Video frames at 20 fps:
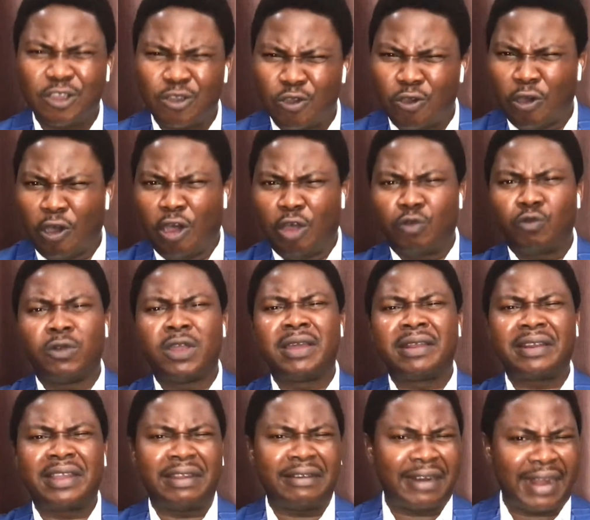God will
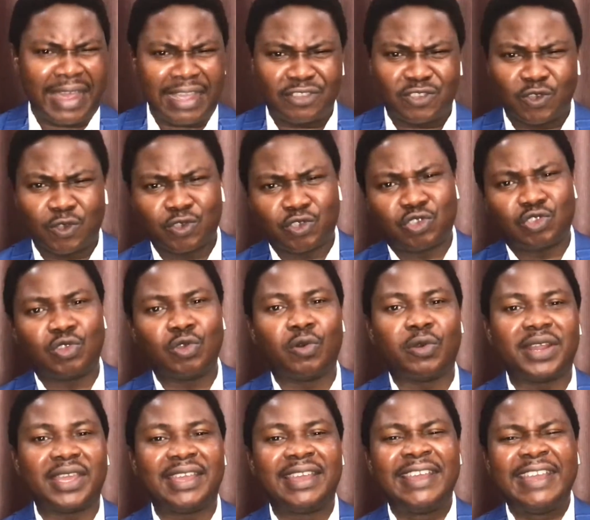rewrite your
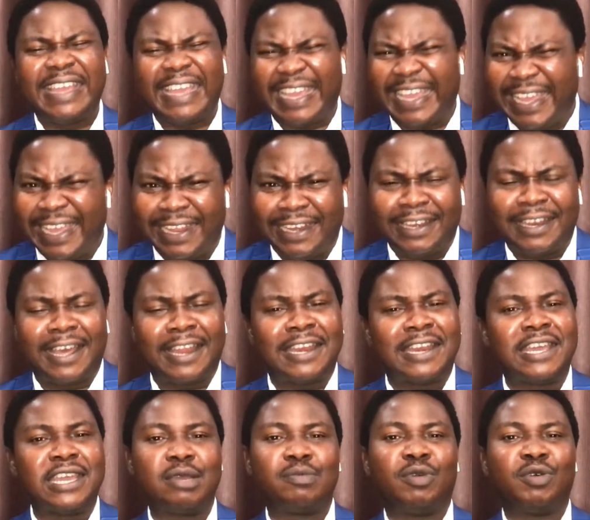story. In the
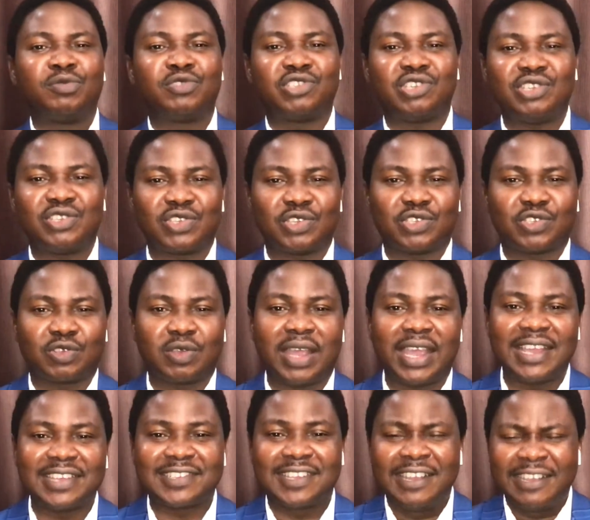name of Jesus
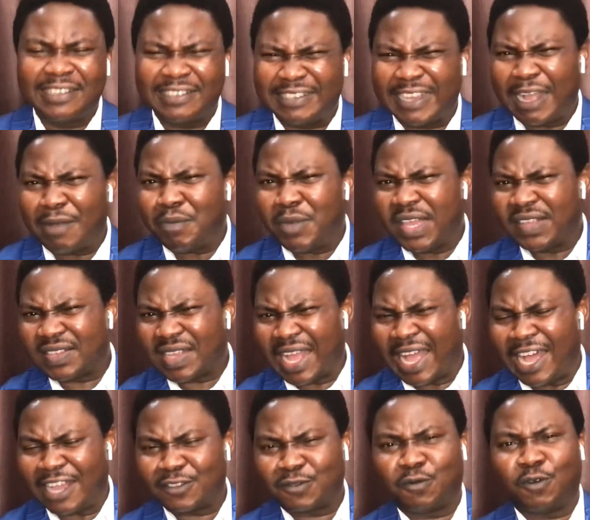Christ, Jabez
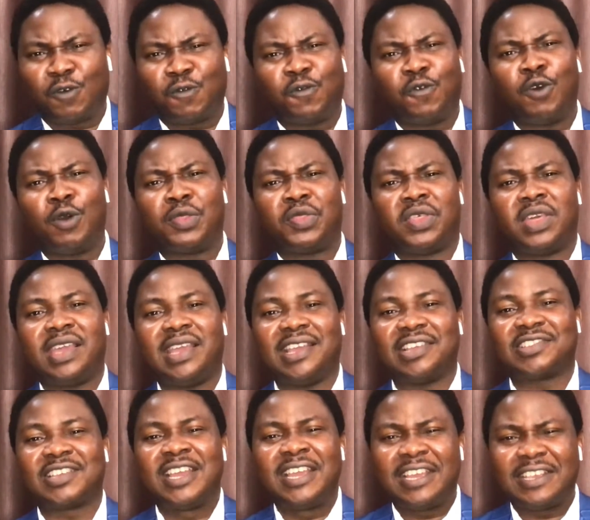asked for four
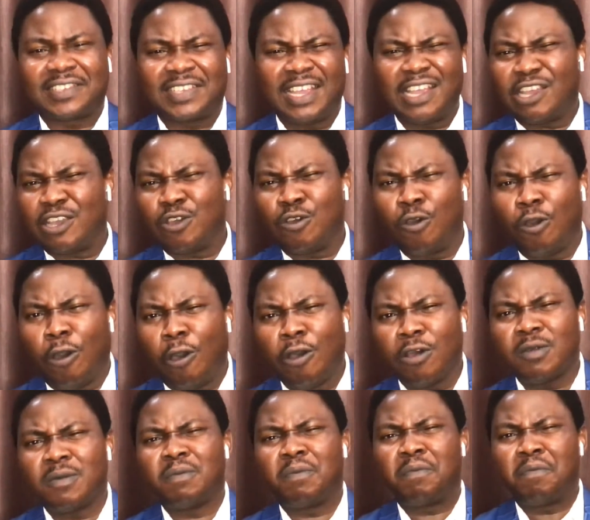things. He said,
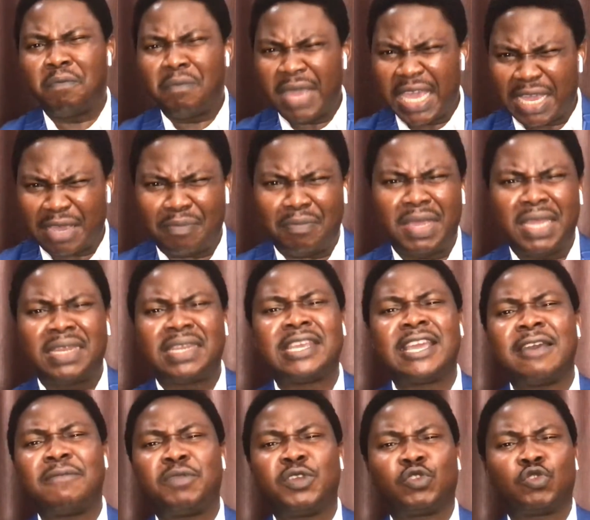God, make me
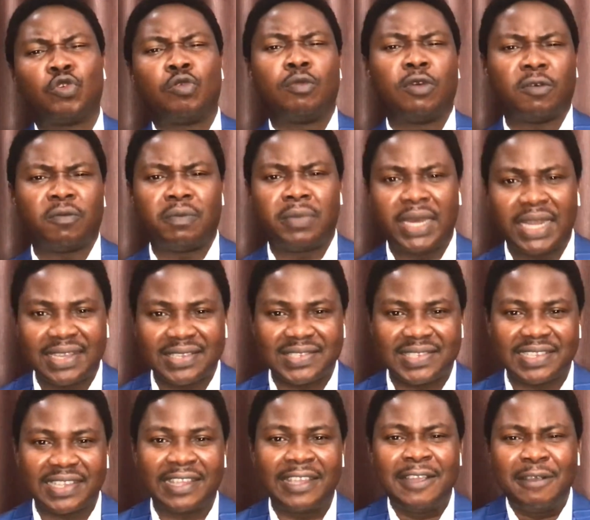the epitome of
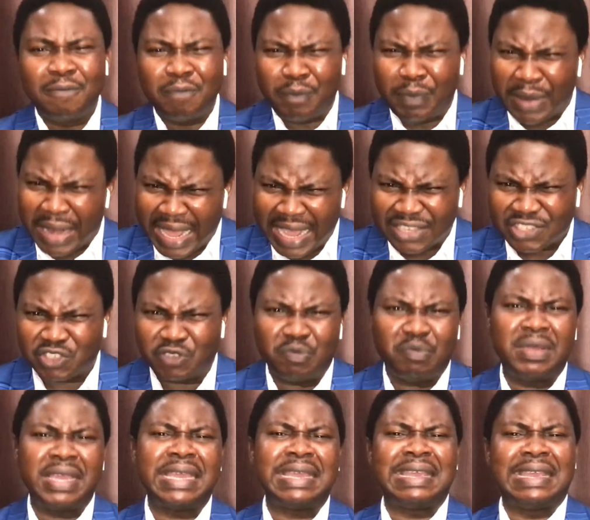blessing. Bless
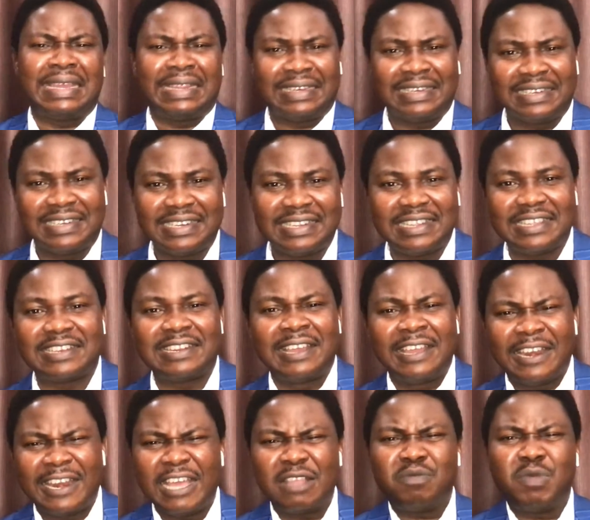me indeed.
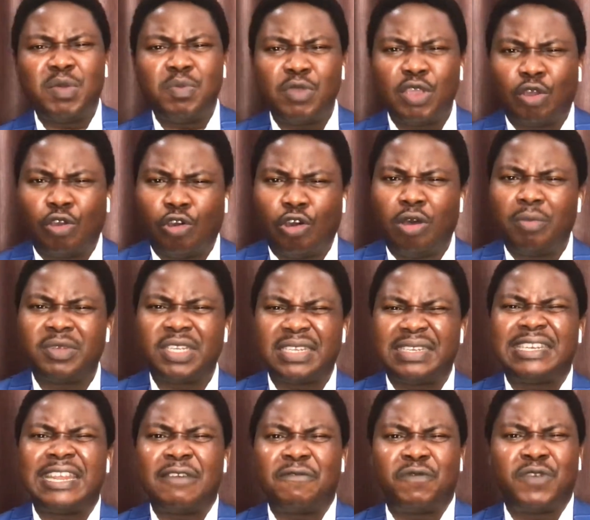Let me become the
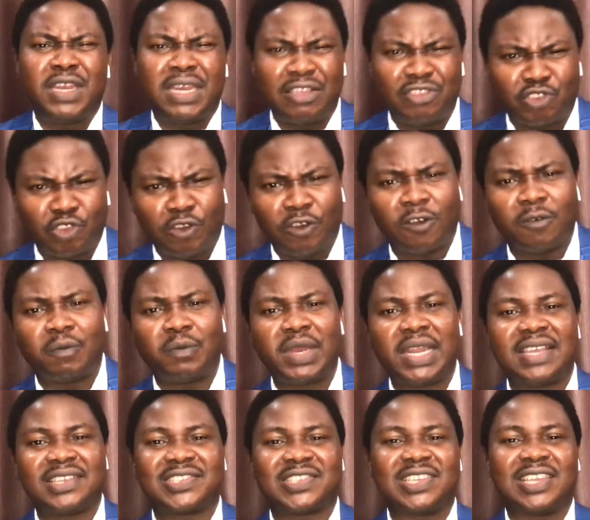definition of
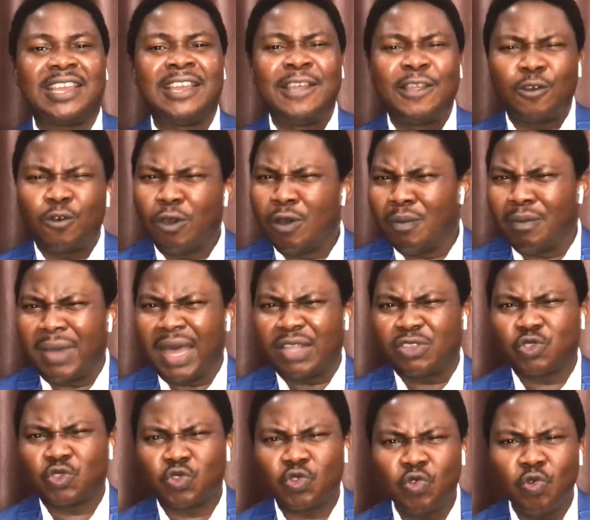blessing. Number
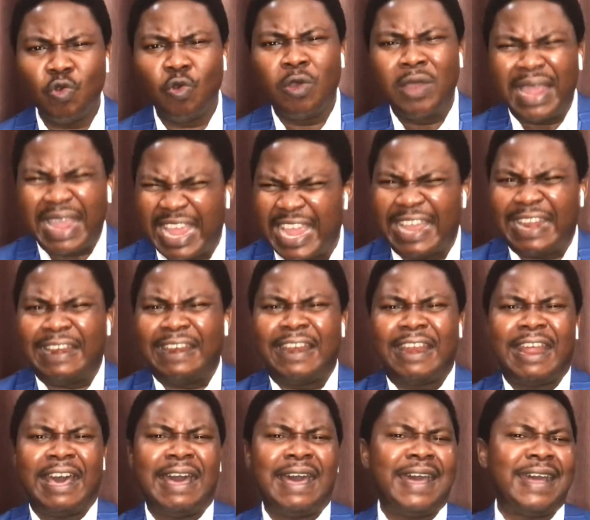two,
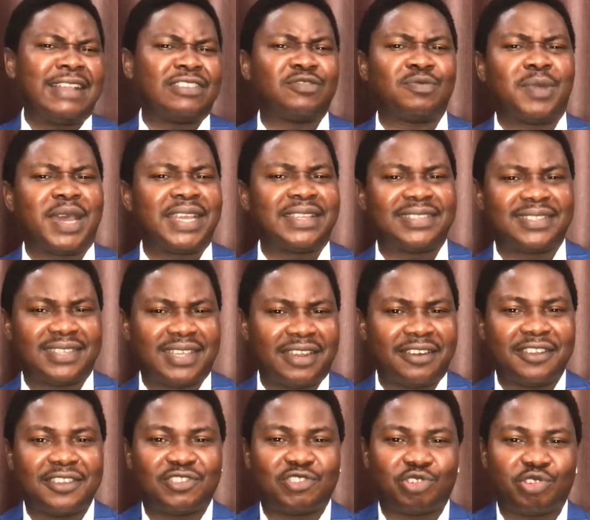enlarge my
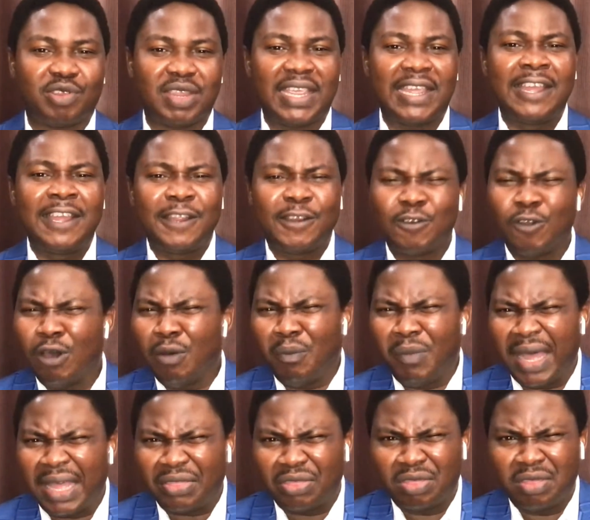territory.
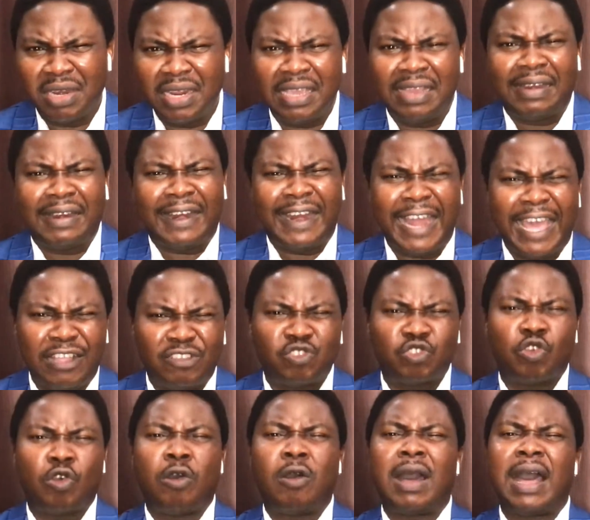Number three, let
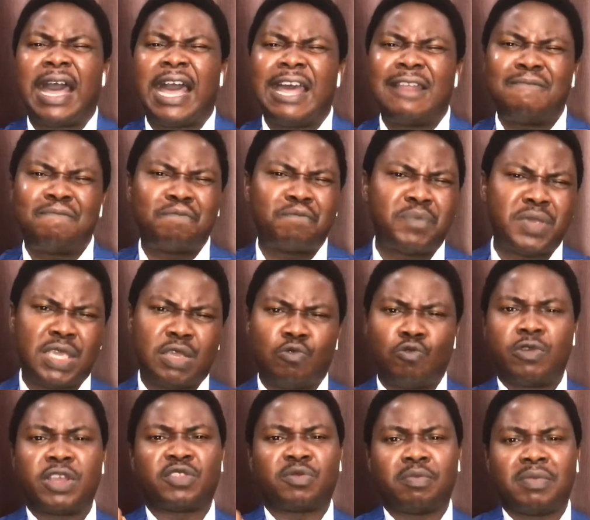your hand be
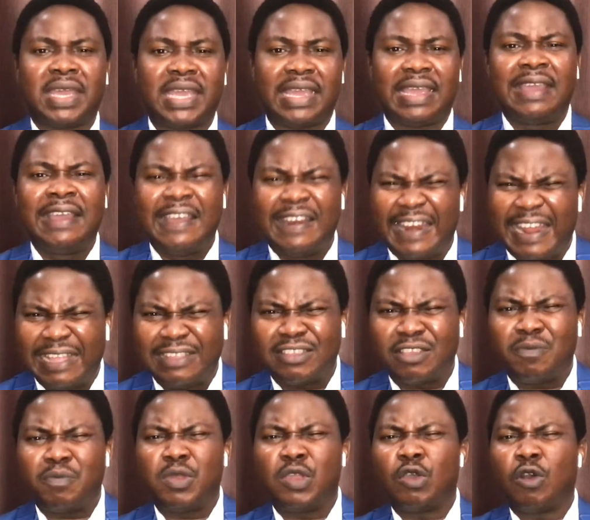with me. Let
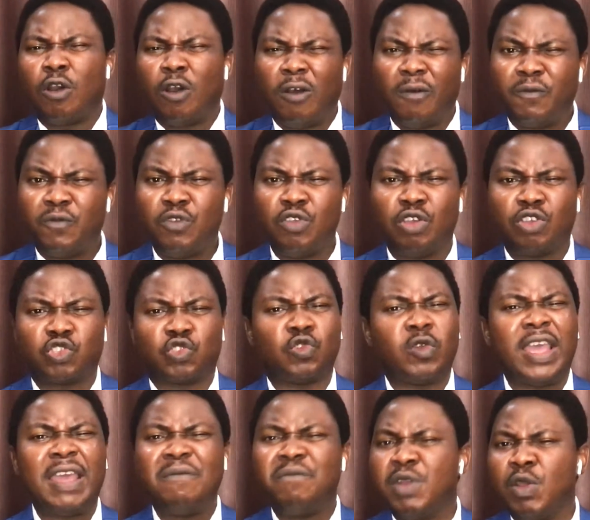it be obvious
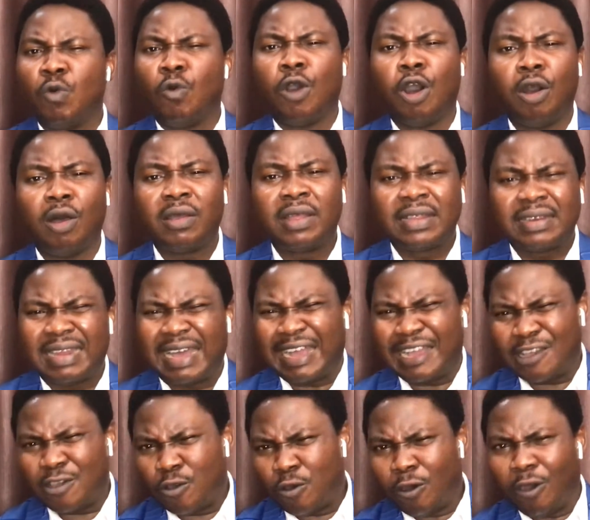to everyone
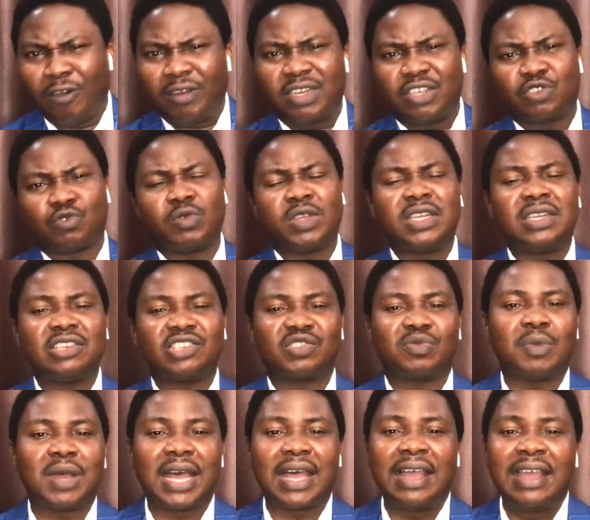that God is with this
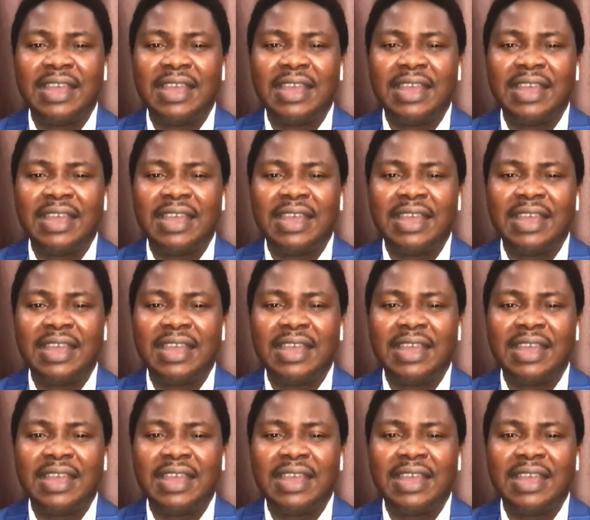man.